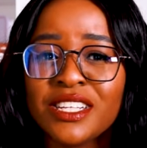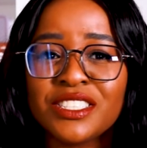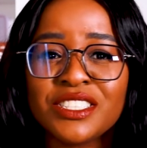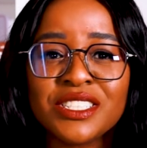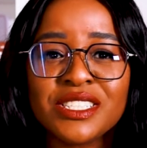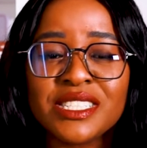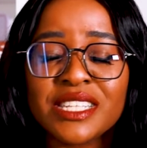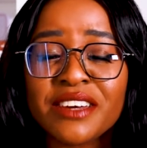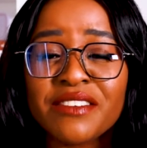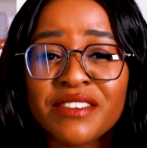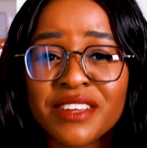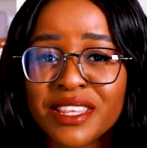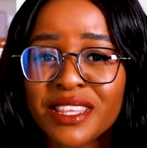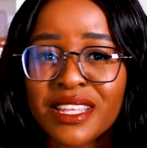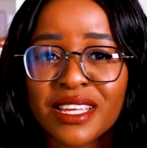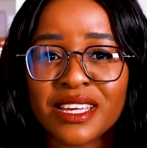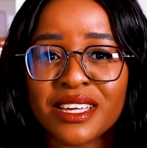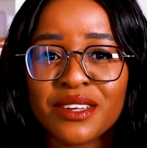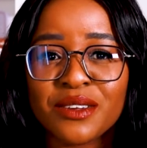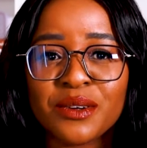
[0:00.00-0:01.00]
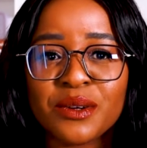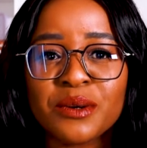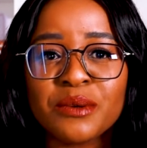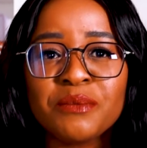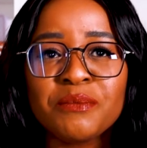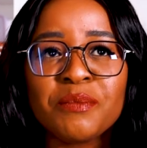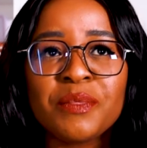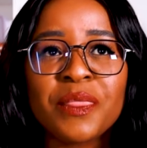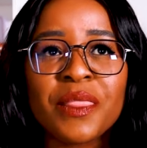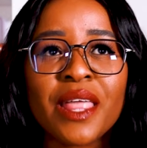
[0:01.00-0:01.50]
just everything, you
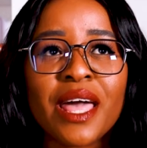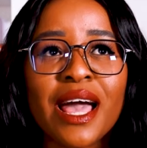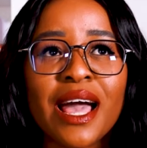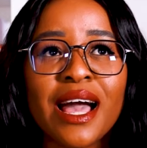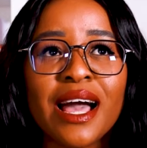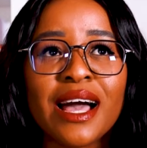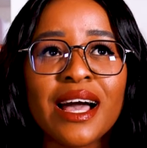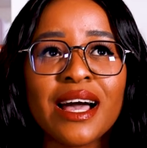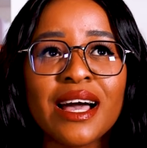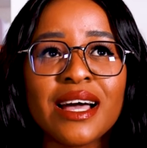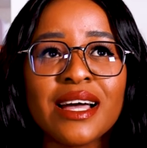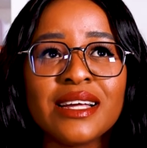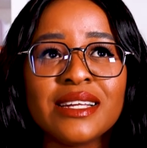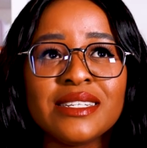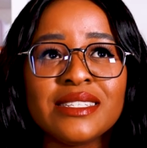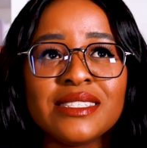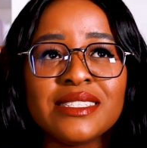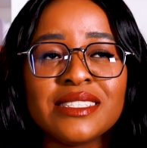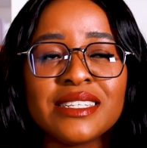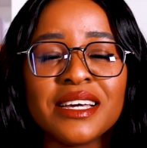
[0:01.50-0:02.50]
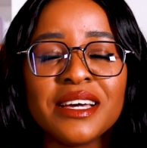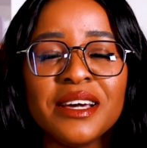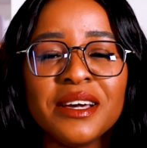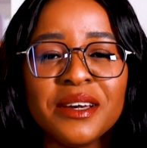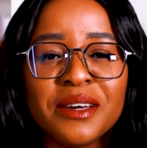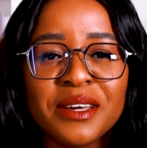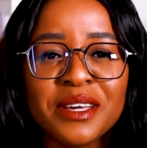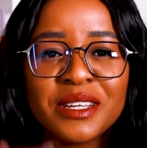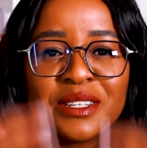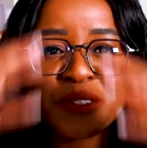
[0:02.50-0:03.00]
know. And
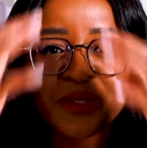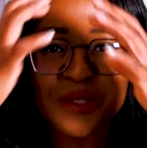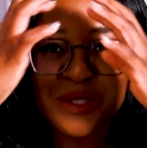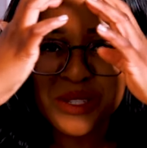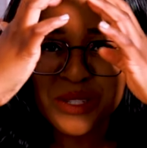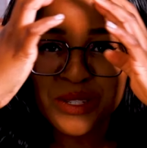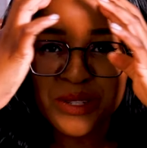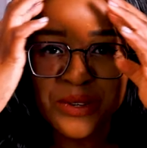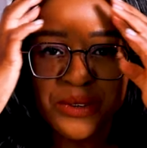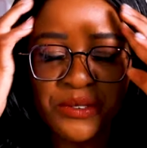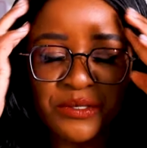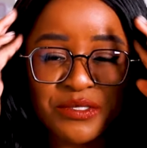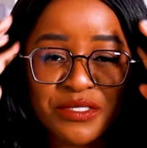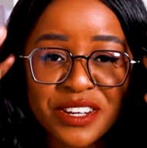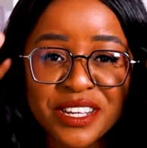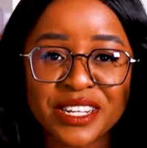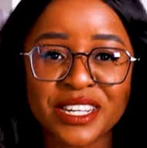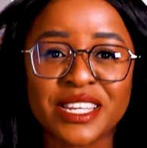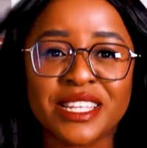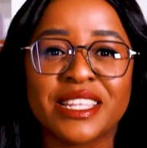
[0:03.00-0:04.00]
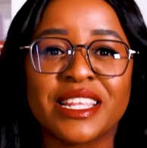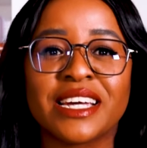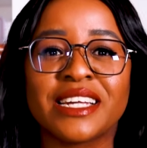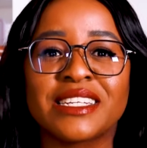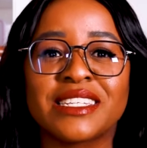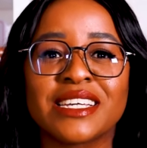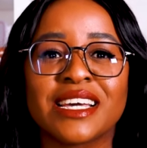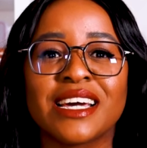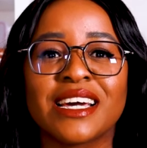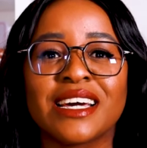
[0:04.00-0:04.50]
it was so funny
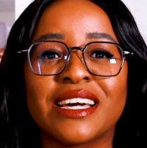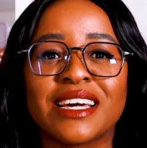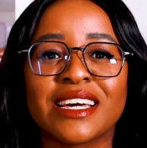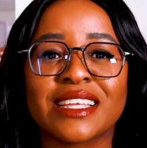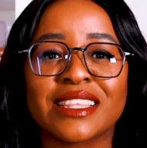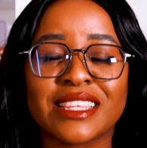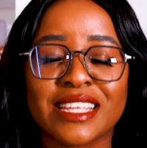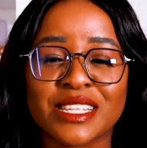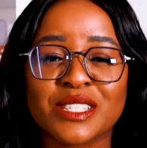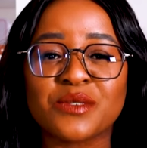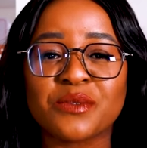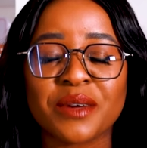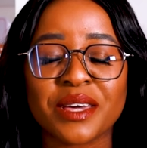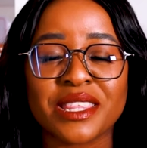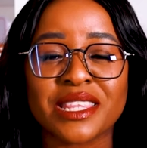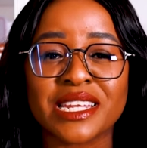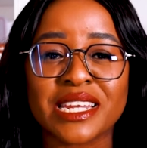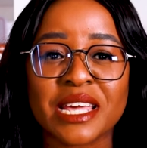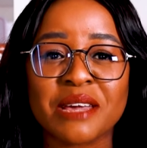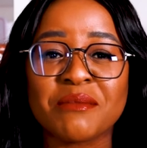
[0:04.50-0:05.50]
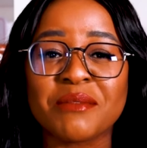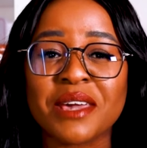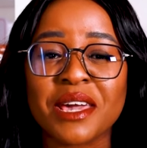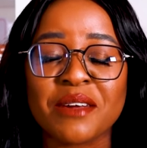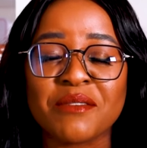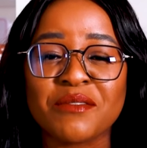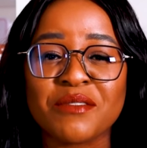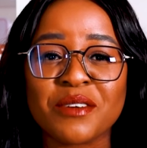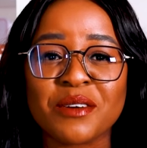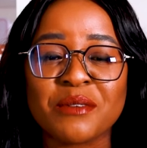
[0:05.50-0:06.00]
that that's where the name
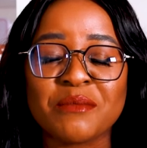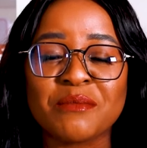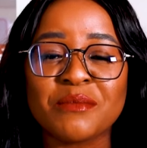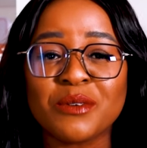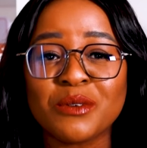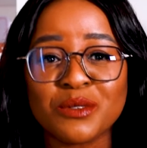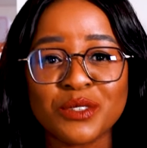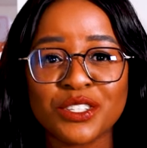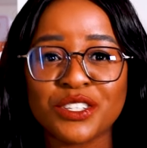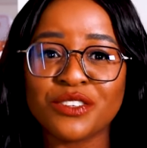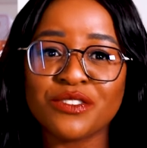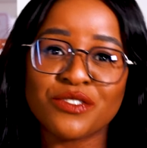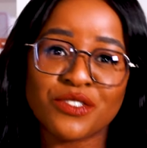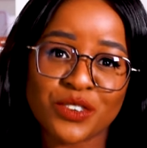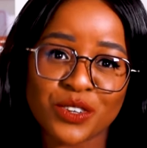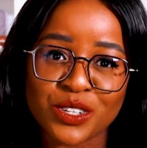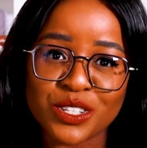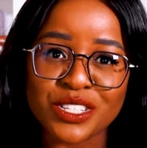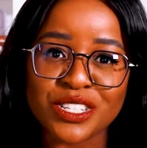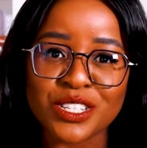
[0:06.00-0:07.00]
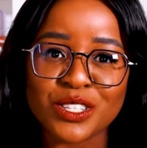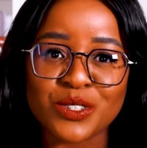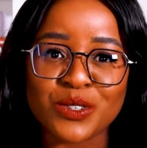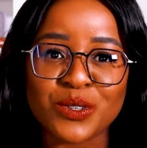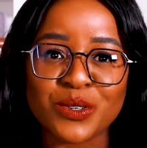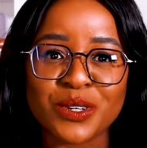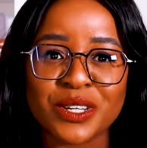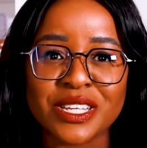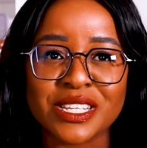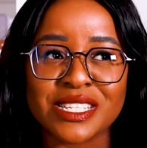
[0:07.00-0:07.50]
came from, Uchivault.
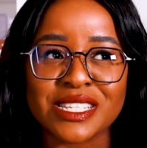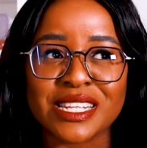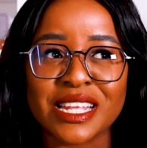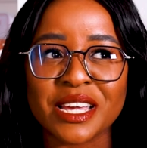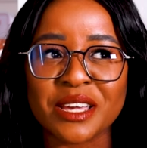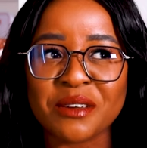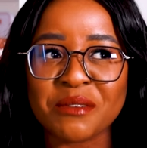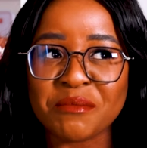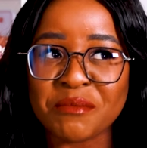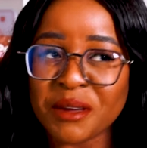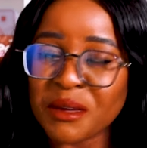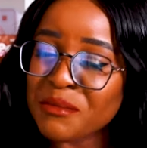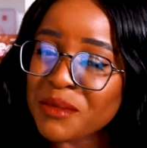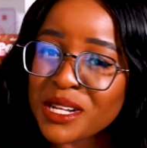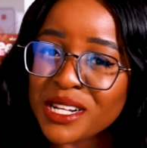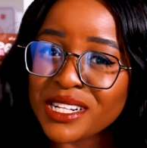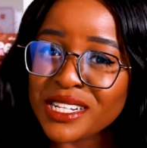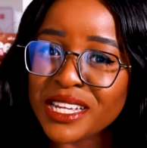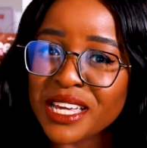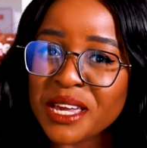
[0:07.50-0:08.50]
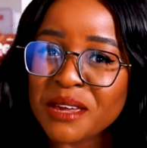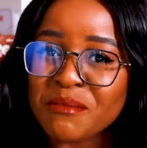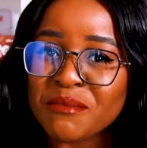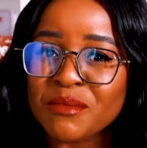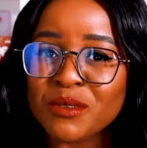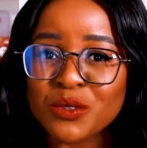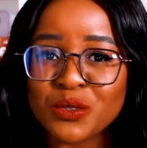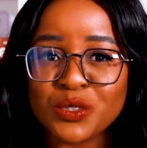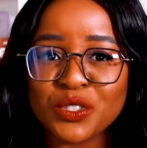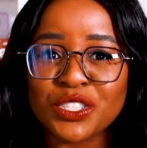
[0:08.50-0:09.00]
So it's like my middle
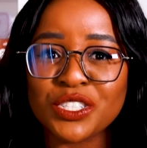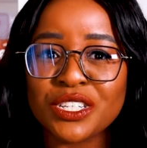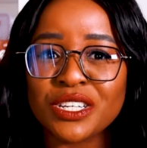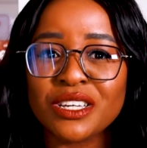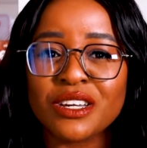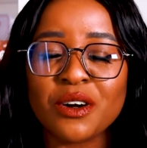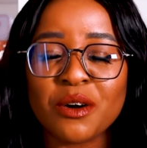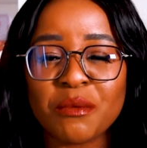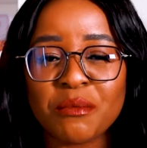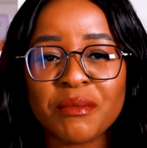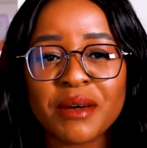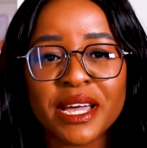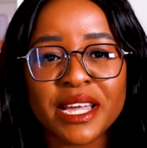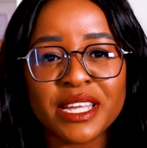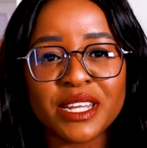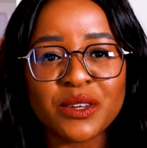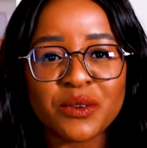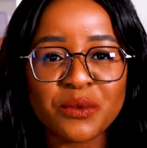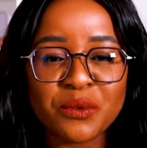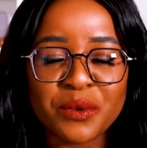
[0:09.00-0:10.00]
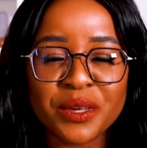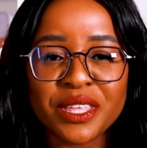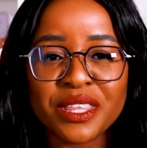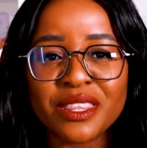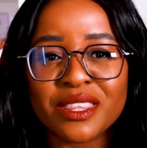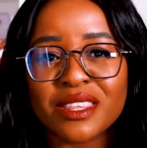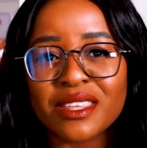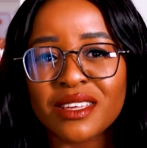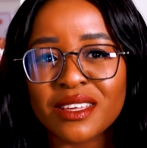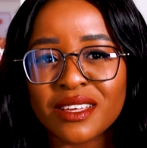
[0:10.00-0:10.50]
name, Uchi, combined with